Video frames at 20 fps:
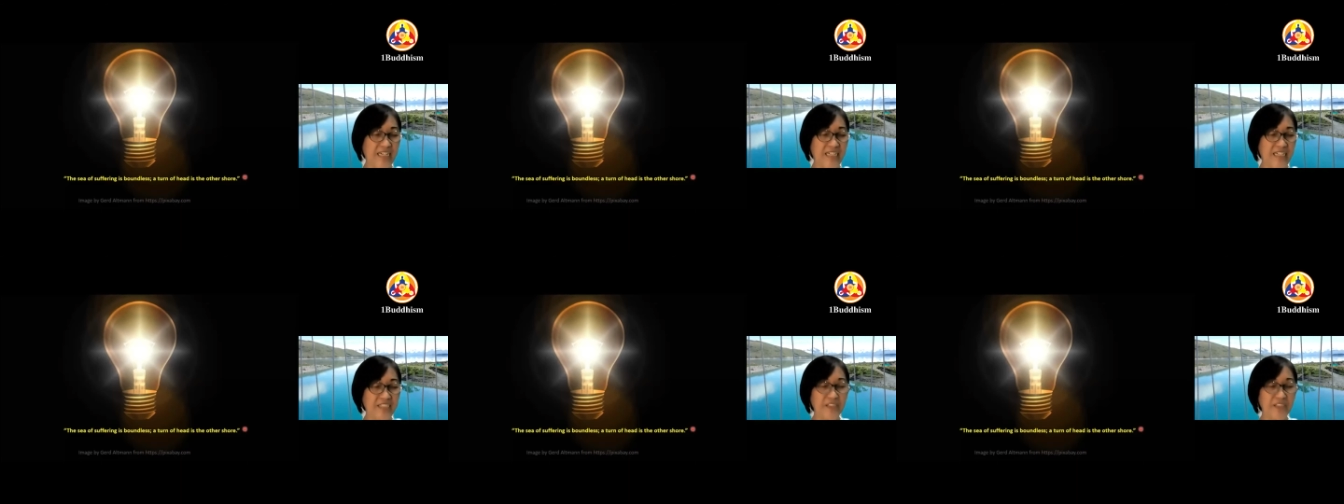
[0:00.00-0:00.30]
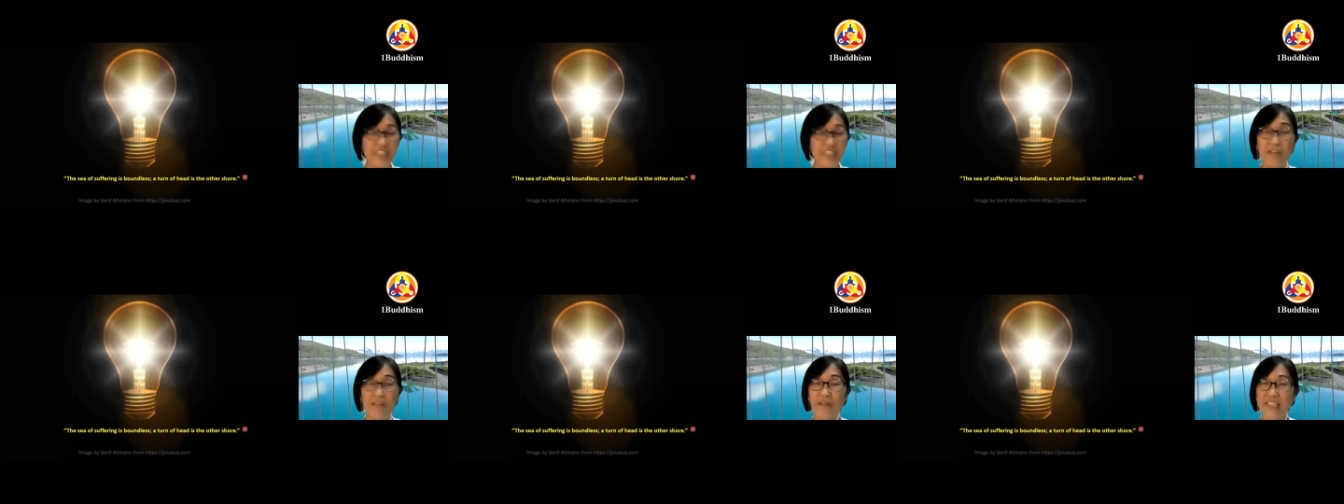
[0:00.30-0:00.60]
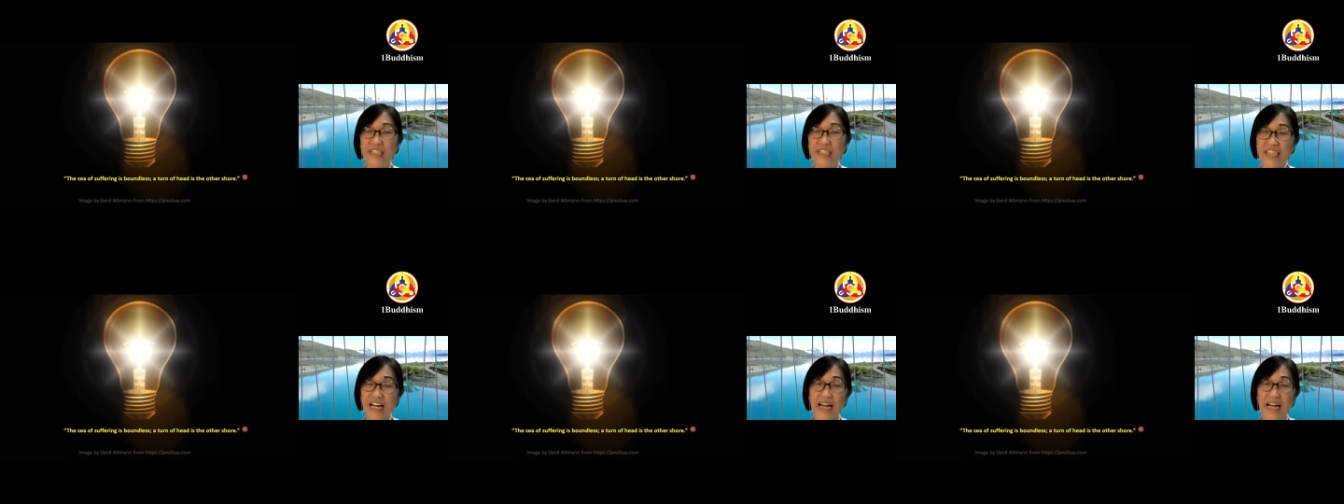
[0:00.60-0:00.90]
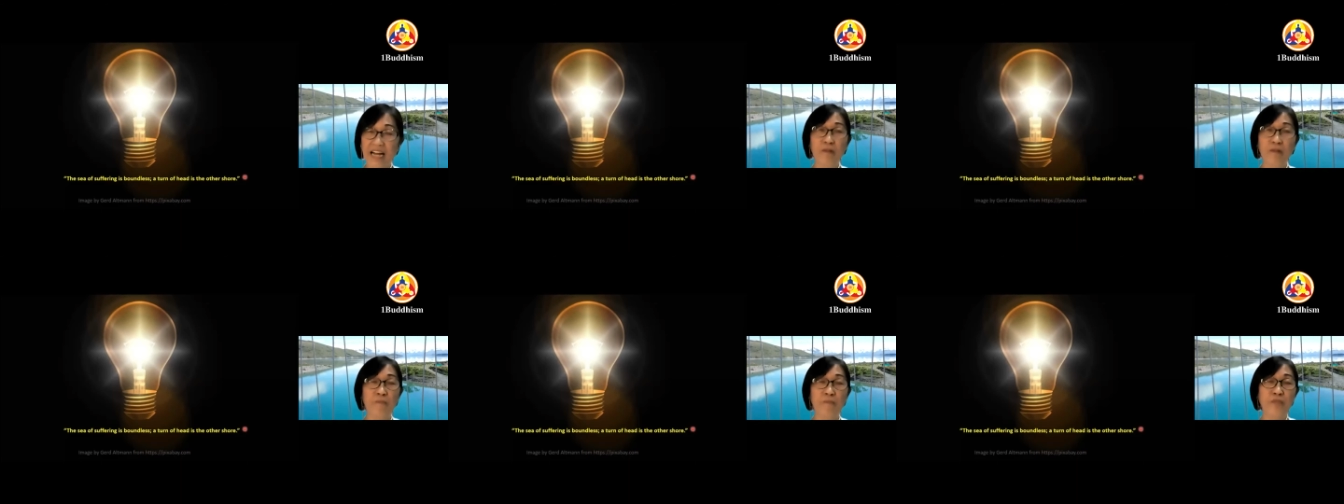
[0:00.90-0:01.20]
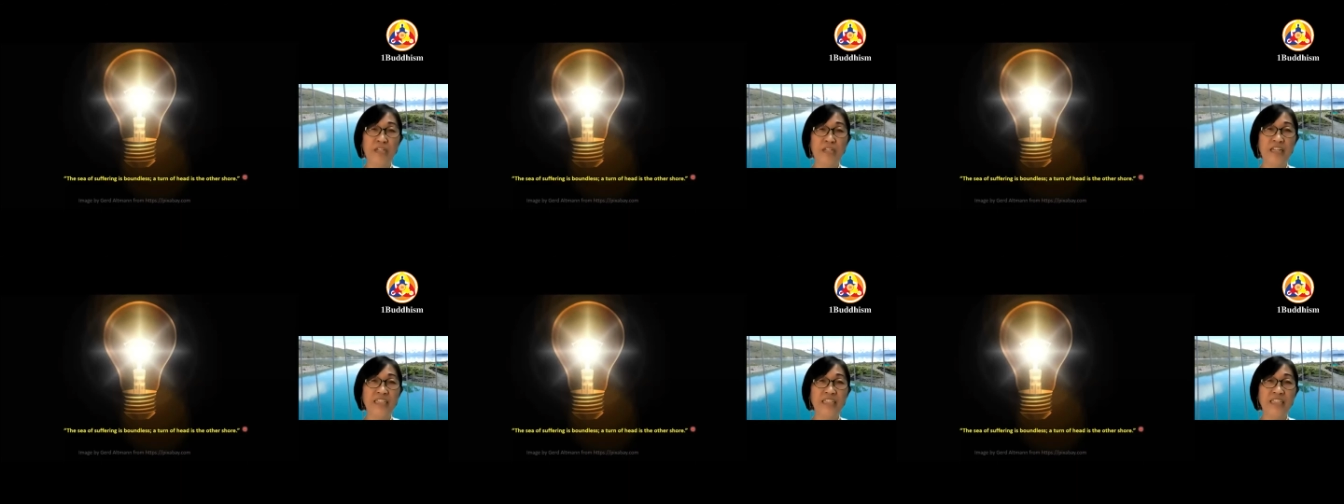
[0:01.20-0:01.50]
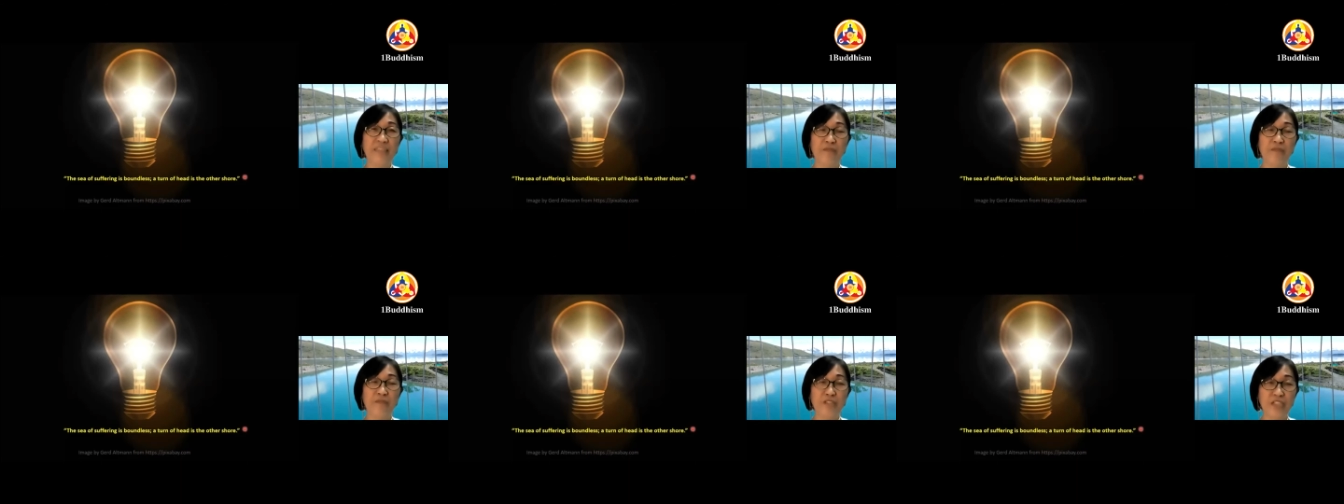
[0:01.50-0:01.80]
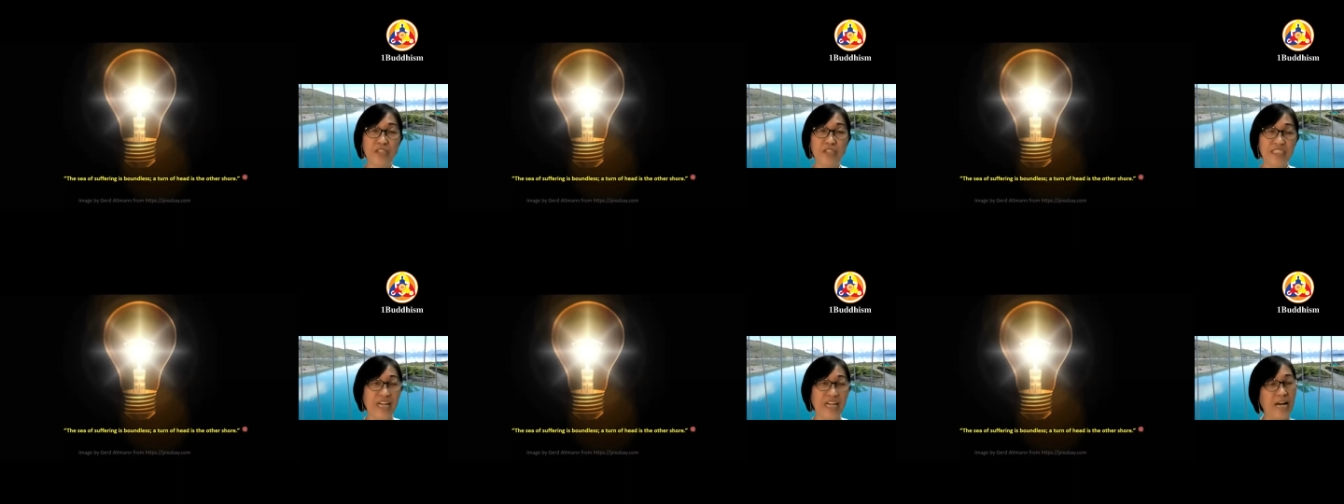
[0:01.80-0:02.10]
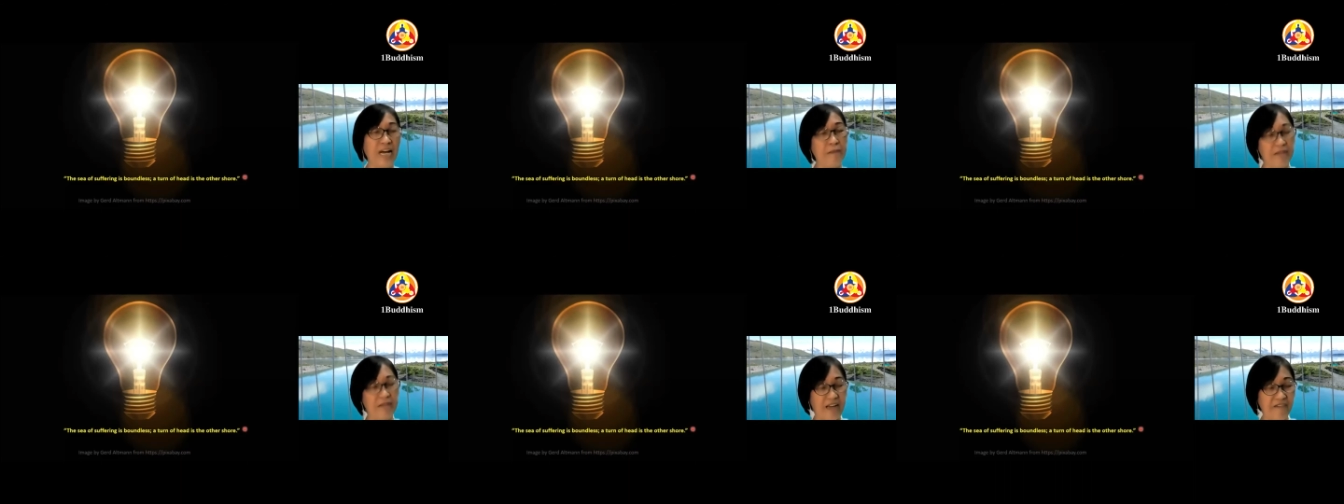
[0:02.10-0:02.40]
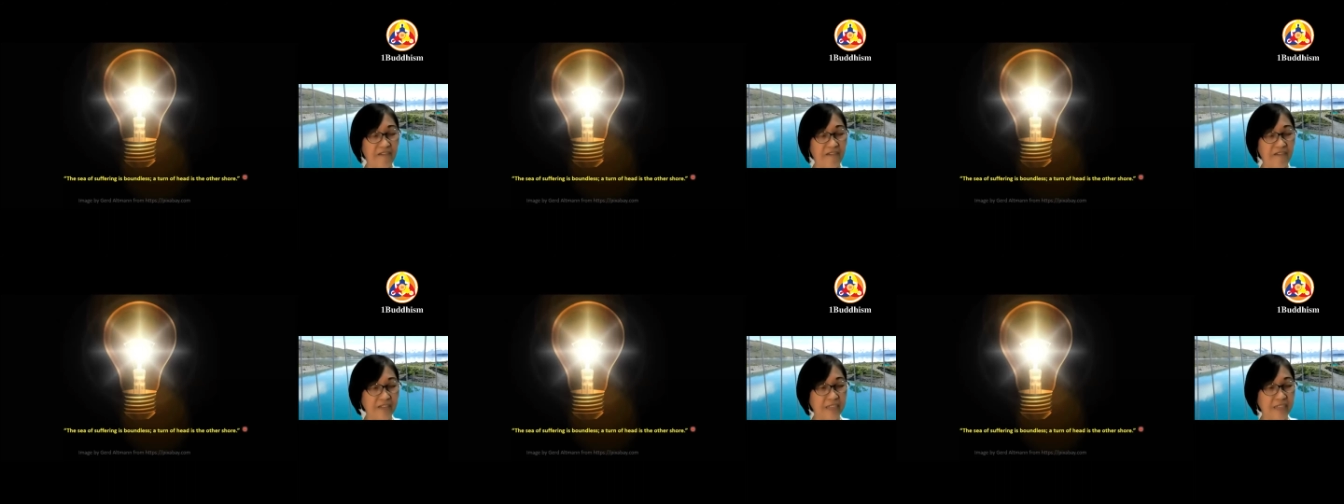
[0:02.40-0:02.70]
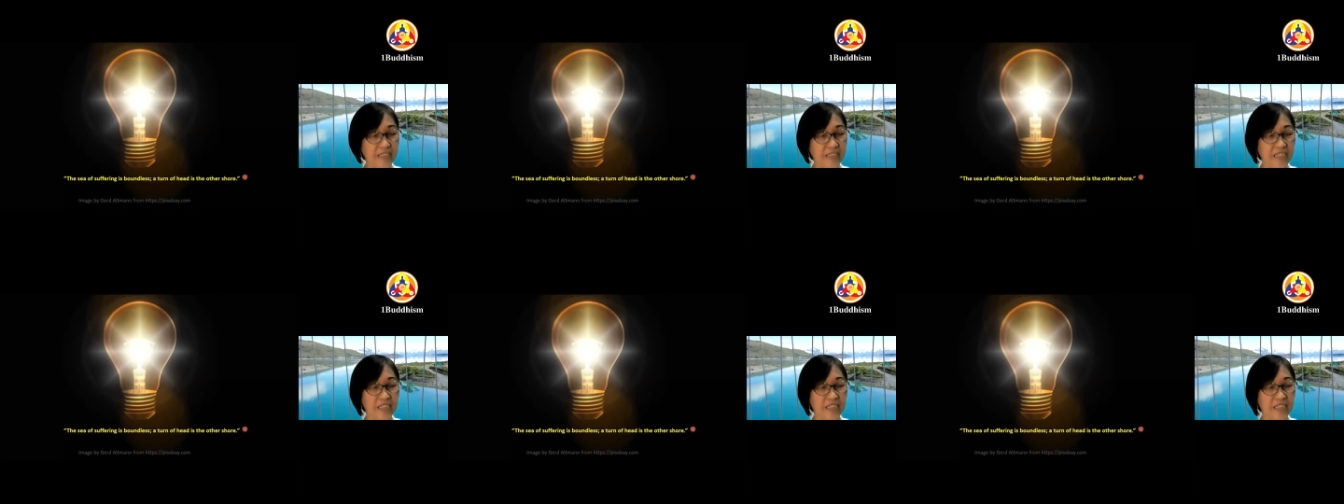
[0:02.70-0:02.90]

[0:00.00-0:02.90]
not giving time, not putting in sufficient time and effort.